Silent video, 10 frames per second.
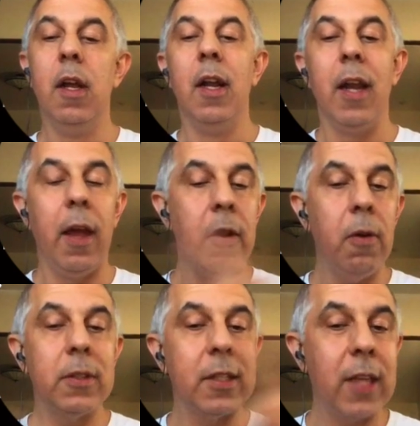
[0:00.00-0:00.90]
I know it
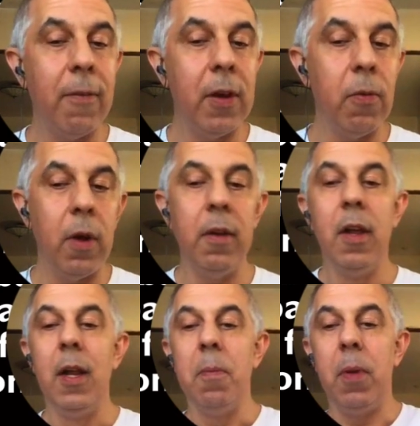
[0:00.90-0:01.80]
was a
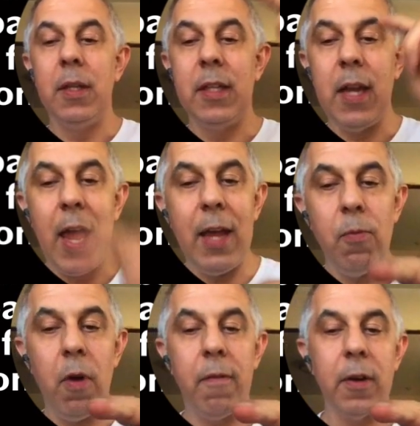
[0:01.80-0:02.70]
7-in-1, but it's an
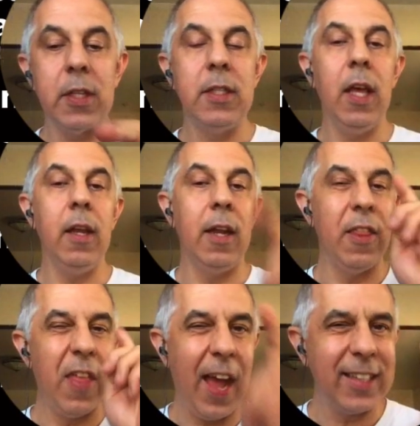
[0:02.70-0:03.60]
8-in-1 versatility.
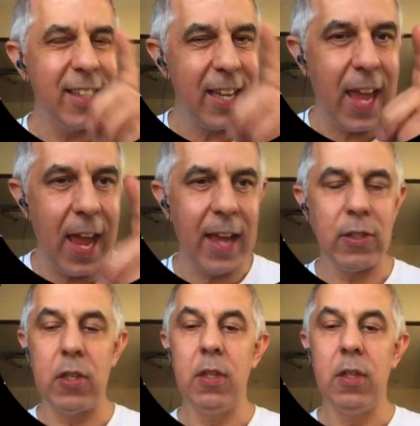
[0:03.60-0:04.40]
That's the catch.